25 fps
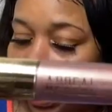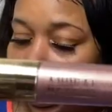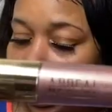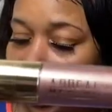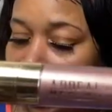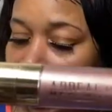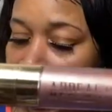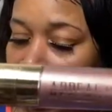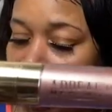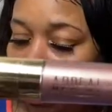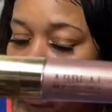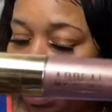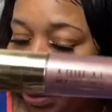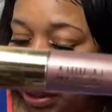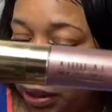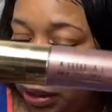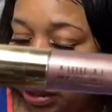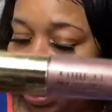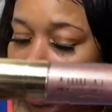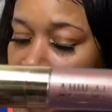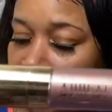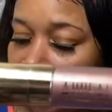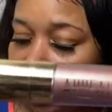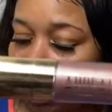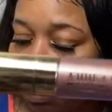glam and
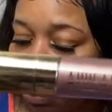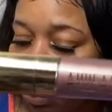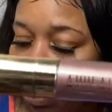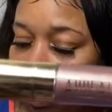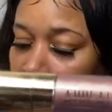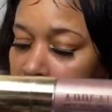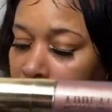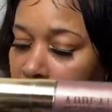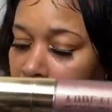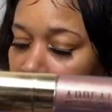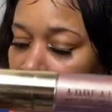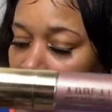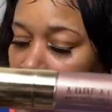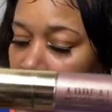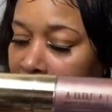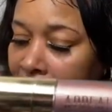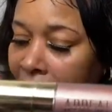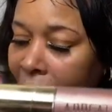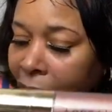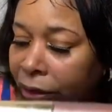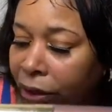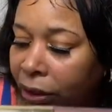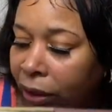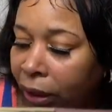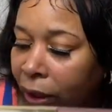glisten with the new liquid
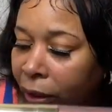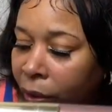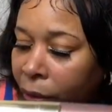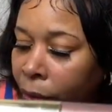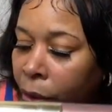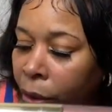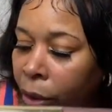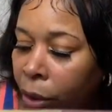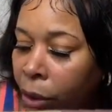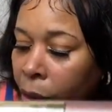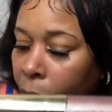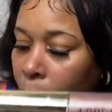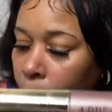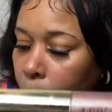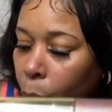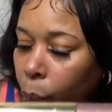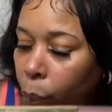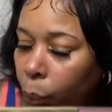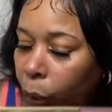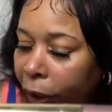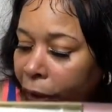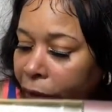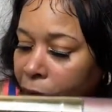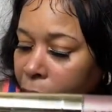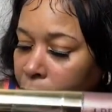eyeshadow,
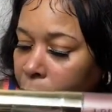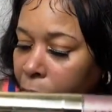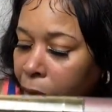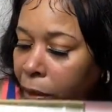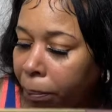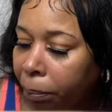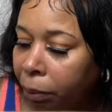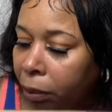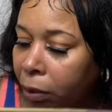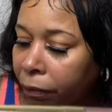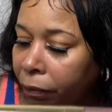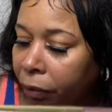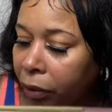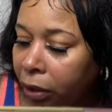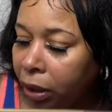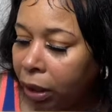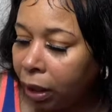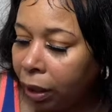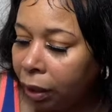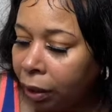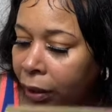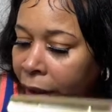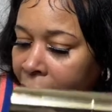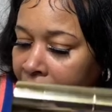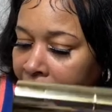rich with beautiful
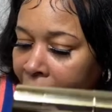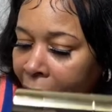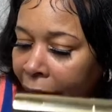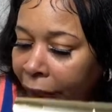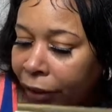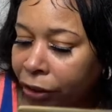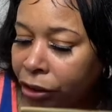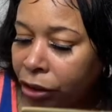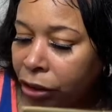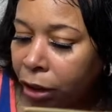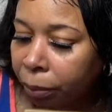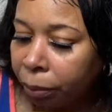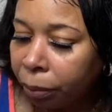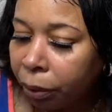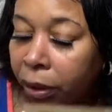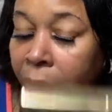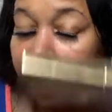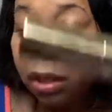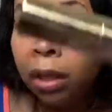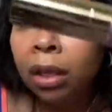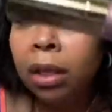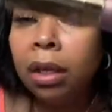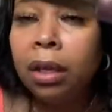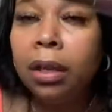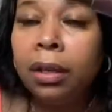color and high shimmer.
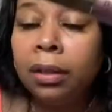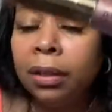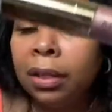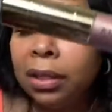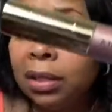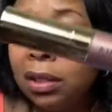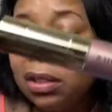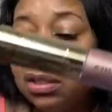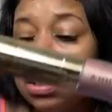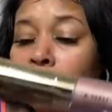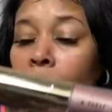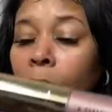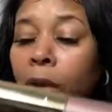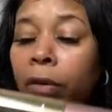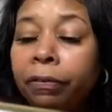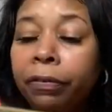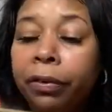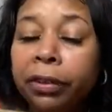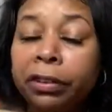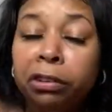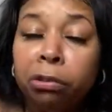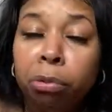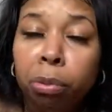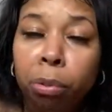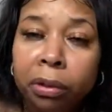And this is going for
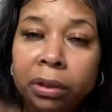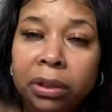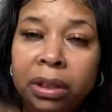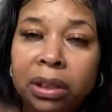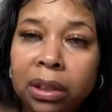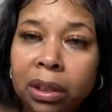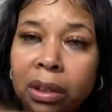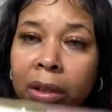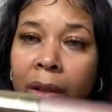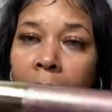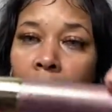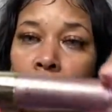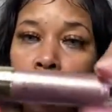$21,